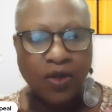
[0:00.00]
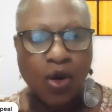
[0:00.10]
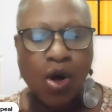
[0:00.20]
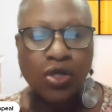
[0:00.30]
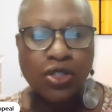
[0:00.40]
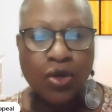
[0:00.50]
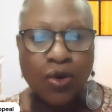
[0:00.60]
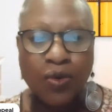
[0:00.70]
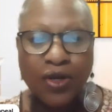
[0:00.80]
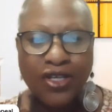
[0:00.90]

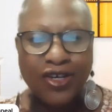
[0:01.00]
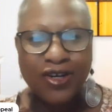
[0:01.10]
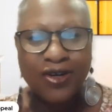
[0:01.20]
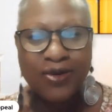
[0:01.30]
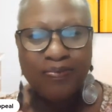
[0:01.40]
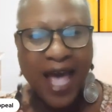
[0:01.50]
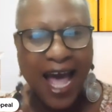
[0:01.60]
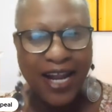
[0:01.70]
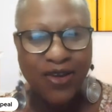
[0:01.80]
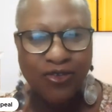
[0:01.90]
Also, your
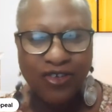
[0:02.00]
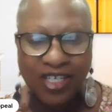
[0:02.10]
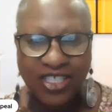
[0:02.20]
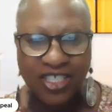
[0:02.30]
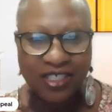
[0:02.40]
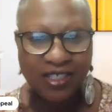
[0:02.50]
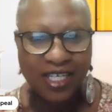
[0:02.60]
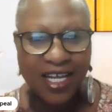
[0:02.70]
patio furniture.